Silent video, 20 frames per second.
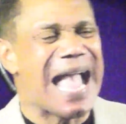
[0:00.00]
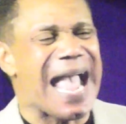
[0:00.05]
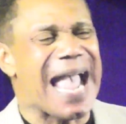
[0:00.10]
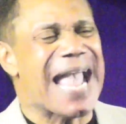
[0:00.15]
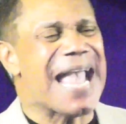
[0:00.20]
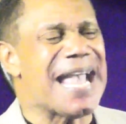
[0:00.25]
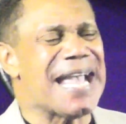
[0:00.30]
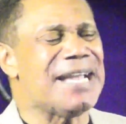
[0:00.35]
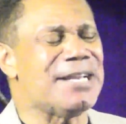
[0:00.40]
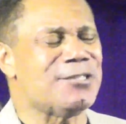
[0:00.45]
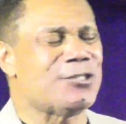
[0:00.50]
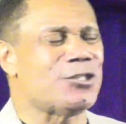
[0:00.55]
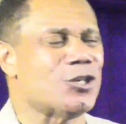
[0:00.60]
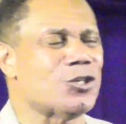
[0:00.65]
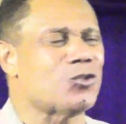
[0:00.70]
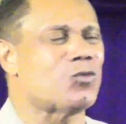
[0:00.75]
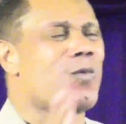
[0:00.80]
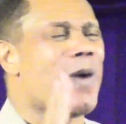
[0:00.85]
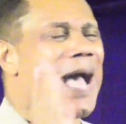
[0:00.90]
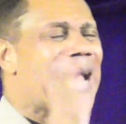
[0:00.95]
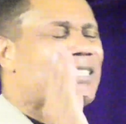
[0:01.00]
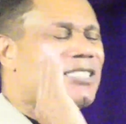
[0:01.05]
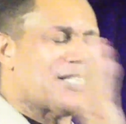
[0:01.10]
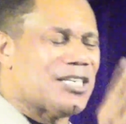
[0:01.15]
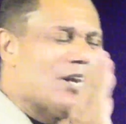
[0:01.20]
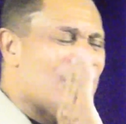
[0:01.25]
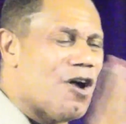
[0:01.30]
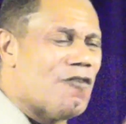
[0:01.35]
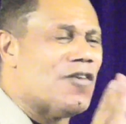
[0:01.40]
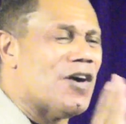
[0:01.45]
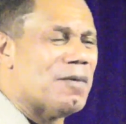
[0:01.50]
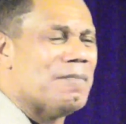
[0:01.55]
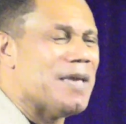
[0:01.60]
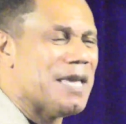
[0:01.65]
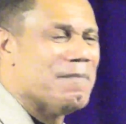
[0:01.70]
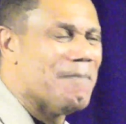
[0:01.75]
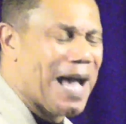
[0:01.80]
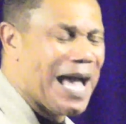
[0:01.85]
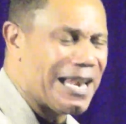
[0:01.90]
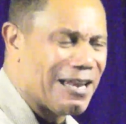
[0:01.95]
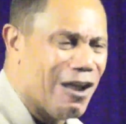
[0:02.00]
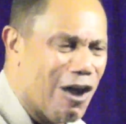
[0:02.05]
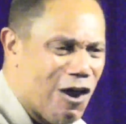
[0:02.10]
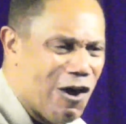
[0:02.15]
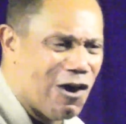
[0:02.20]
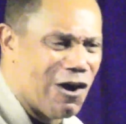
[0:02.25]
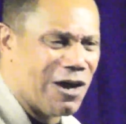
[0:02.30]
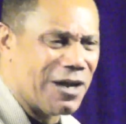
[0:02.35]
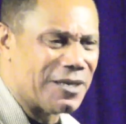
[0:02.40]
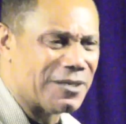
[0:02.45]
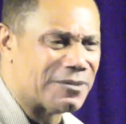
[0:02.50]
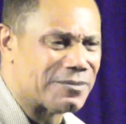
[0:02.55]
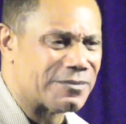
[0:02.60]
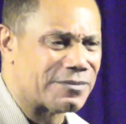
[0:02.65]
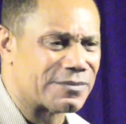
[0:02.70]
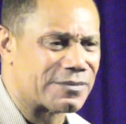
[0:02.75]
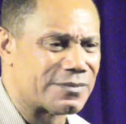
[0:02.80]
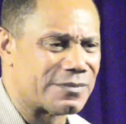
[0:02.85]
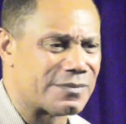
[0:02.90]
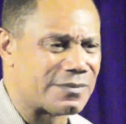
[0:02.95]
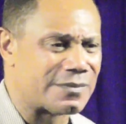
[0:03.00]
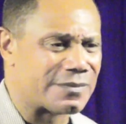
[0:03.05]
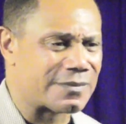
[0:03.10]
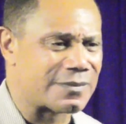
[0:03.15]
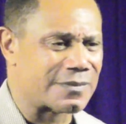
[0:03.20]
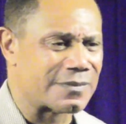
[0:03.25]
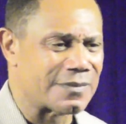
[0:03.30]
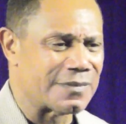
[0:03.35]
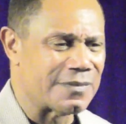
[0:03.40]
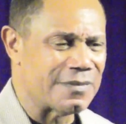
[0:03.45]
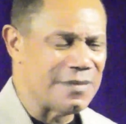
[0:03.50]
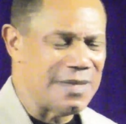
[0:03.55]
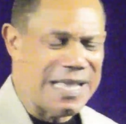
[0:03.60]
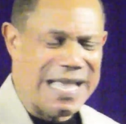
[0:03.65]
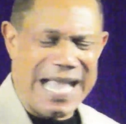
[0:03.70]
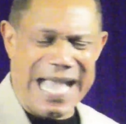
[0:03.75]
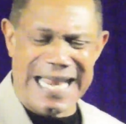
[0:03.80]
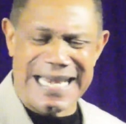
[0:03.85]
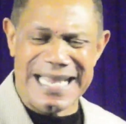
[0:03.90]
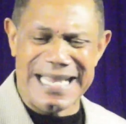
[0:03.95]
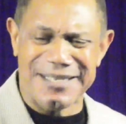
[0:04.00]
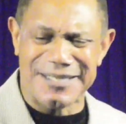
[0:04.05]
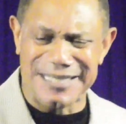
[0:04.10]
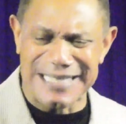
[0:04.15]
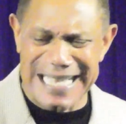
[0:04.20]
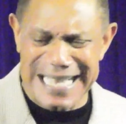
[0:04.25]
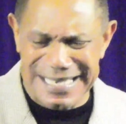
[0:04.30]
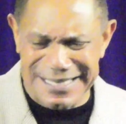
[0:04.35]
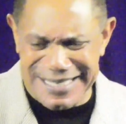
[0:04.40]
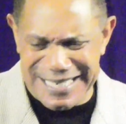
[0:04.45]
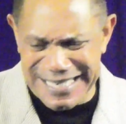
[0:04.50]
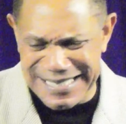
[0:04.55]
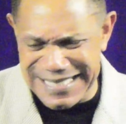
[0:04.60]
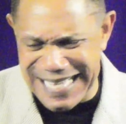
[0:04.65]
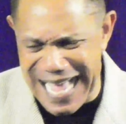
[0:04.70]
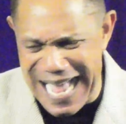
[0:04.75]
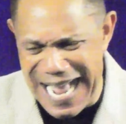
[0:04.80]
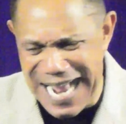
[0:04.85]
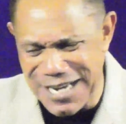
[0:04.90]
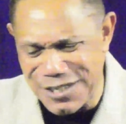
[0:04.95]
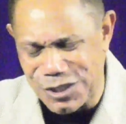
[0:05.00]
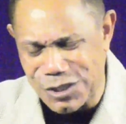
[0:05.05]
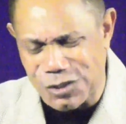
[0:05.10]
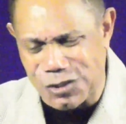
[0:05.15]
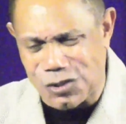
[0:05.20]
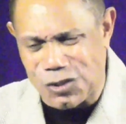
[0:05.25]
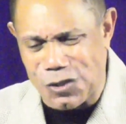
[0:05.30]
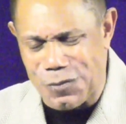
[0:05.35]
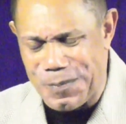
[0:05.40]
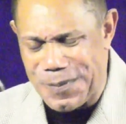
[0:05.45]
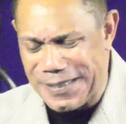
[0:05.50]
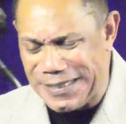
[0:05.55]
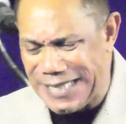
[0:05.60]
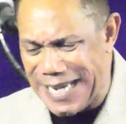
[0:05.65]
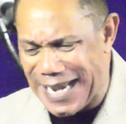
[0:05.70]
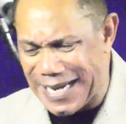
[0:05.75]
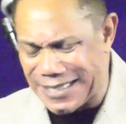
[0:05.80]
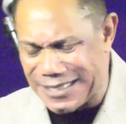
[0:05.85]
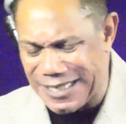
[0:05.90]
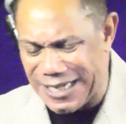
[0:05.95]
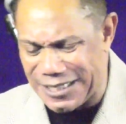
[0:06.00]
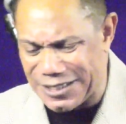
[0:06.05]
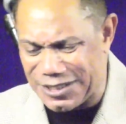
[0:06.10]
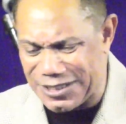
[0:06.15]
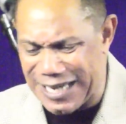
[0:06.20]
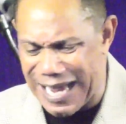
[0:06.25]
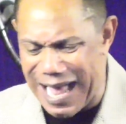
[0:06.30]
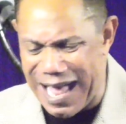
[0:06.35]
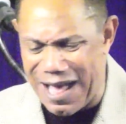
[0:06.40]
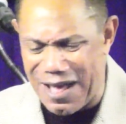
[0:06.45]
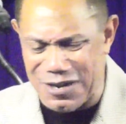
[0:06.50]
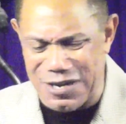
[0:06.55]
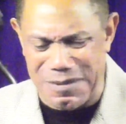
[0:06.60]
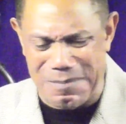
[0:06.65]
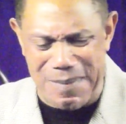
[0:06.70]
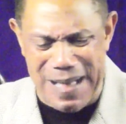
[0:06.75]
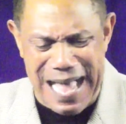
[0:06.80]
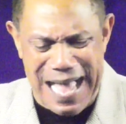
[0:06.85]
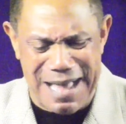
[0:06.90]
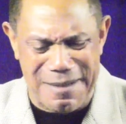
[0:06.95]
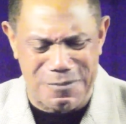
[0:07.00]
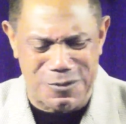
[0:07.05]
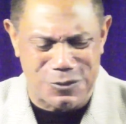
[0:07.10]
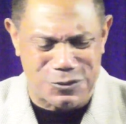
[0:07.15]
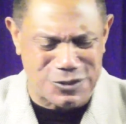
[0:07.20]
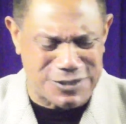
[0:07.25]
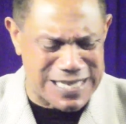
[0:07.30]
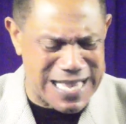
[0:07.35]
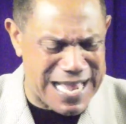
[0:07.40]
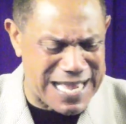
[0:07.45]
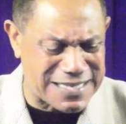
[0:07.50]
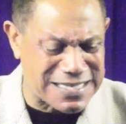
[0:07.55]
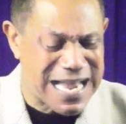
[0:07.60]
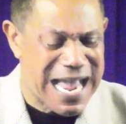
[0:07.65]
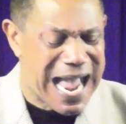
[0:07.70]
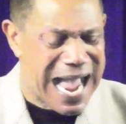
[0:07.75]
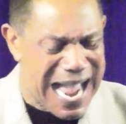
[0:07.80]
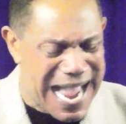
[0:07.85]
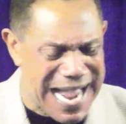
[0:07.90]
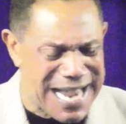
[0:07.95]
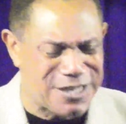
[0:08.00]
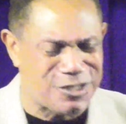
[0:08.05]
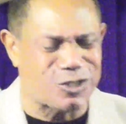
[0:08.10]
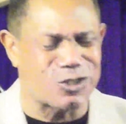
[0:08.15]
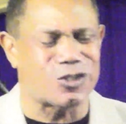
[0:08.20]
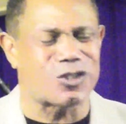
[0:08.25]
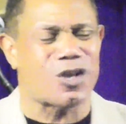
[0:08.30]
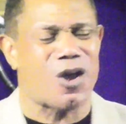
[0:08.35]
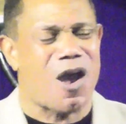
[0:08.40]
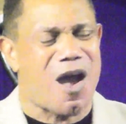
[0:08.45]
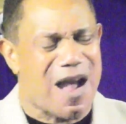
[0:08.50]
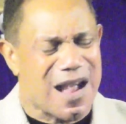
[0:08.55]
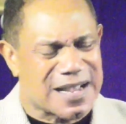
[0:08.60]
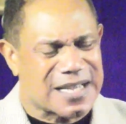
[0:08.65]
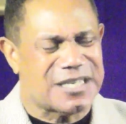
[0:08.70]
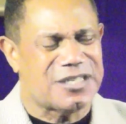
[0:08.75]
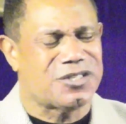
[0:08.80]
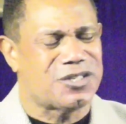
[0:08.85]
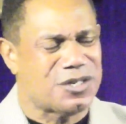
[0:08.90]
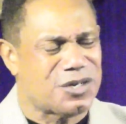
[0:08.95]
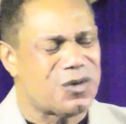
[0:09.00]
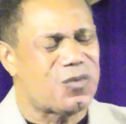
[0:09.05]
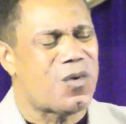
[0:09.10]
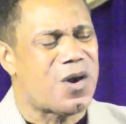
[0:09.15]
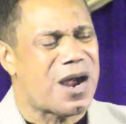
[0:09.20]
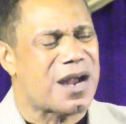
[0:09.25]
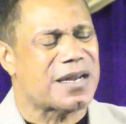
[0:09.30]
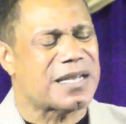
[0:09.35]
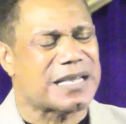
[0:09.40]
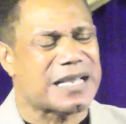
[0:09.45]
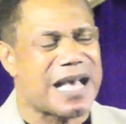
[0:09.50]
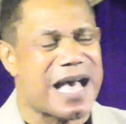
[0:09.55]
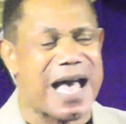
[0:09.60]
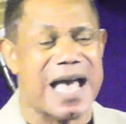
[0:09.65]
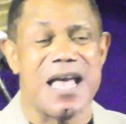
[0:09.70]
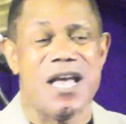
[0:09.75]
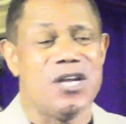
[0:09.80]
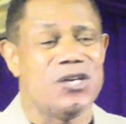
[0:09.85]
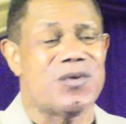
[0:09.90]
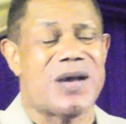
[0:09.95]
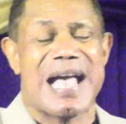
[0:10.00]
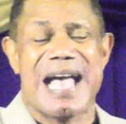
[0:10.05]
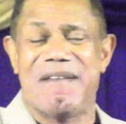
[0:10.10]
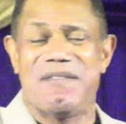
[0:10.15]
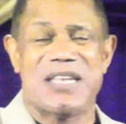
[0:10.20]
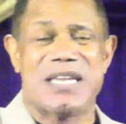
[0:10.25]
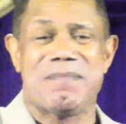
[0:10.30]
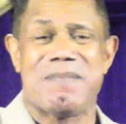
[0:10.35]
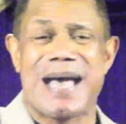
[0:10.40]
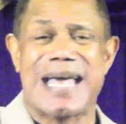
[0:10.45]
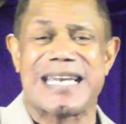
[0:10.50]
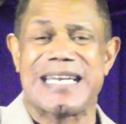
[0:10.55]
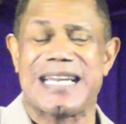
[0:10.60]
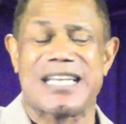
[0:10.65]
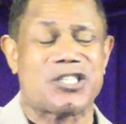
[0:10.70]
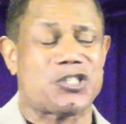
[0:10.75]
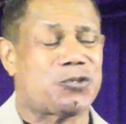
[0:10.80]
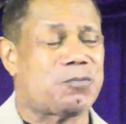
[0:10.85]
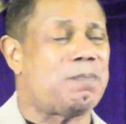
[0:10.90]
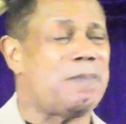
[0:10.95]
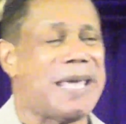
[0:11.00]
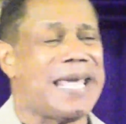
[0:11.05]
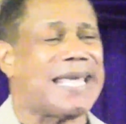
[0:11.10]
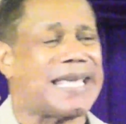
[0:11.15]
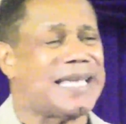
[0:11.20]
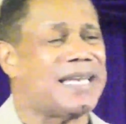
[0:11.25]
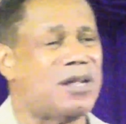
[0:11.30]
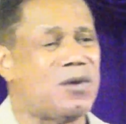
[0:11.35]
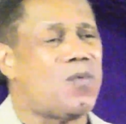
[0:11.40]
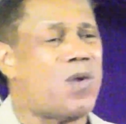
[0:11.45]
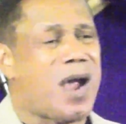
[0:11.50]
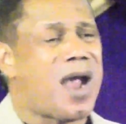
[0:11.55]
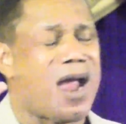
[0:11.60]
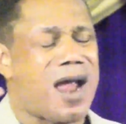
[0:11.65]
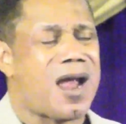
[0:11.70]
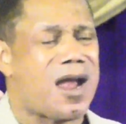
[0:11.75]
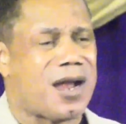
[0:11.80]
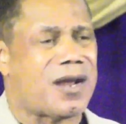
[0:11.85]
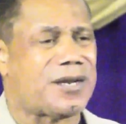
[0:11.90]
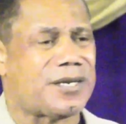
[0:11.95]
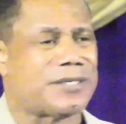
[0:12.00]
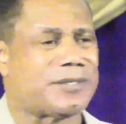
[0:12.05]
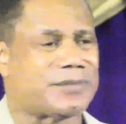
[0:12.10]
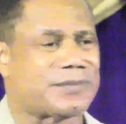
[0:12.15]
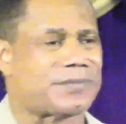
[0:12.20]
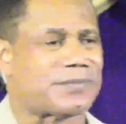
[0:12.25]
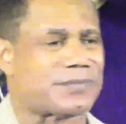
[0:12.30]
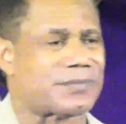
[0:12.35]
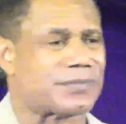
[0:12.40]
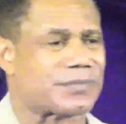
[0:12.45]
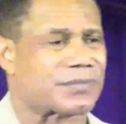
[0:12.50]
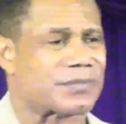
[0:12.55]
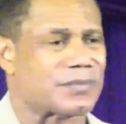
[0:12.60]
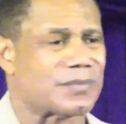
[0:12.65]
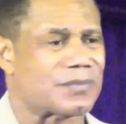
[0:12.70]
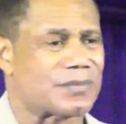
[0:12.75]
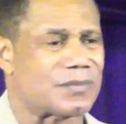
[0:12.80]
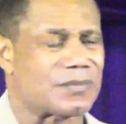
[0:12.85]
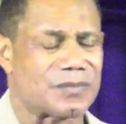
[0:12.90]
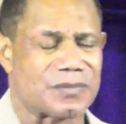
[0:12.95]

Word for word: Angels watching over me, my Lord. And he sends his angels to protect us. Y'all, the Bible says angels hearken to the word of God. Do I have anybody that's speaking the word? Yes.